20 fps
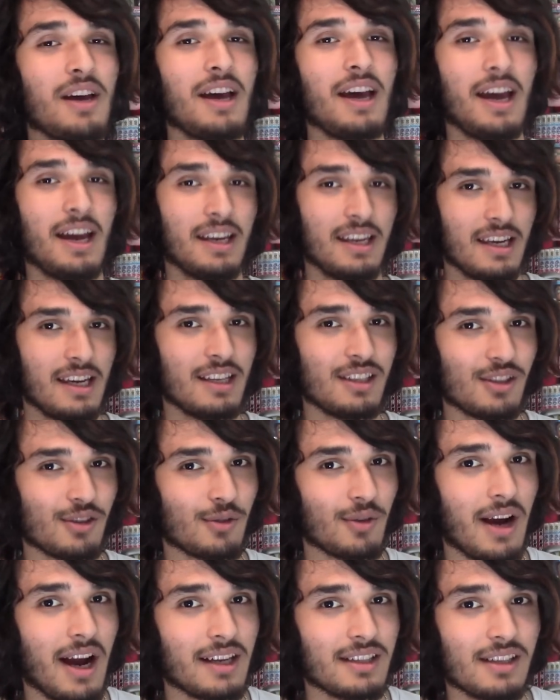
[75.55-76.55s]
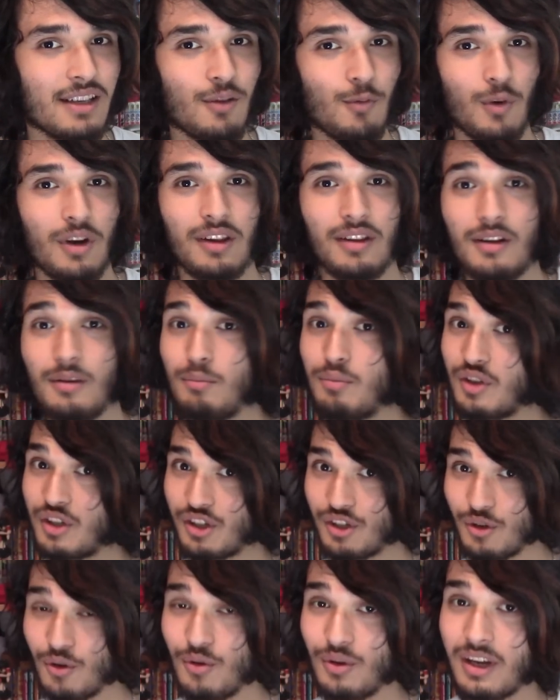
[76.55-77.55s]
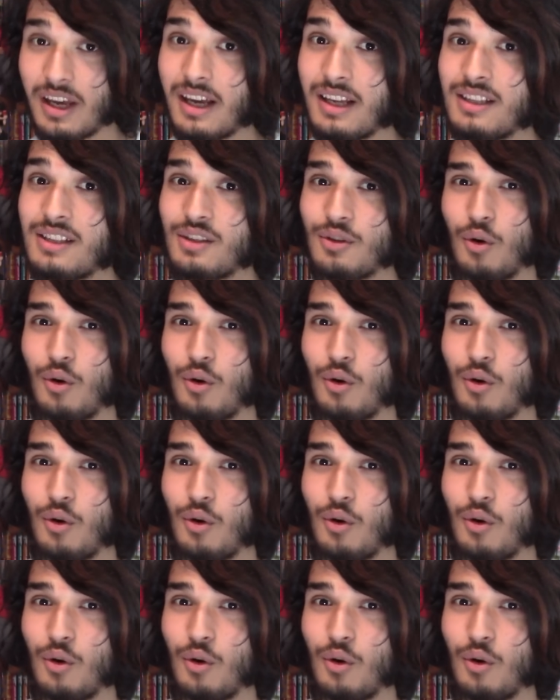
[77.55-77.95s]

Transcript: and interact with Bishonens,